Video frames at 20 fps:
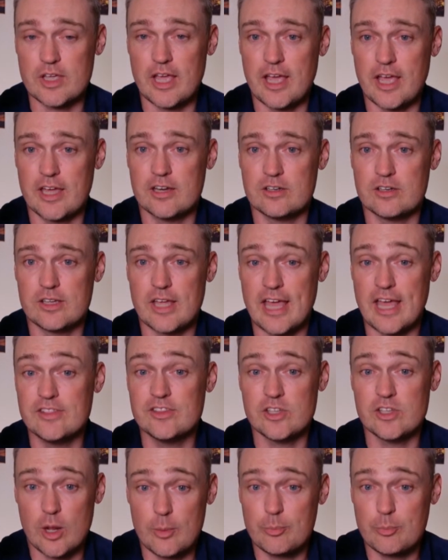and
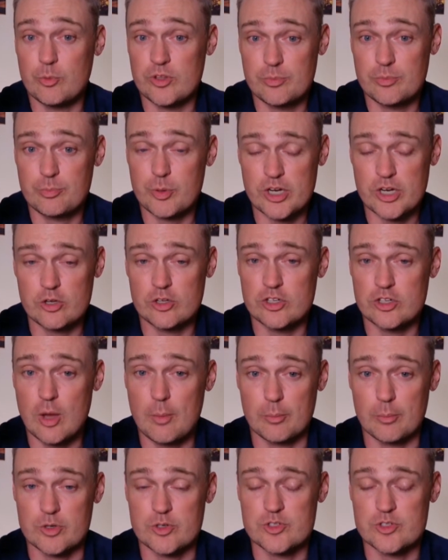ended up with pretty good numbers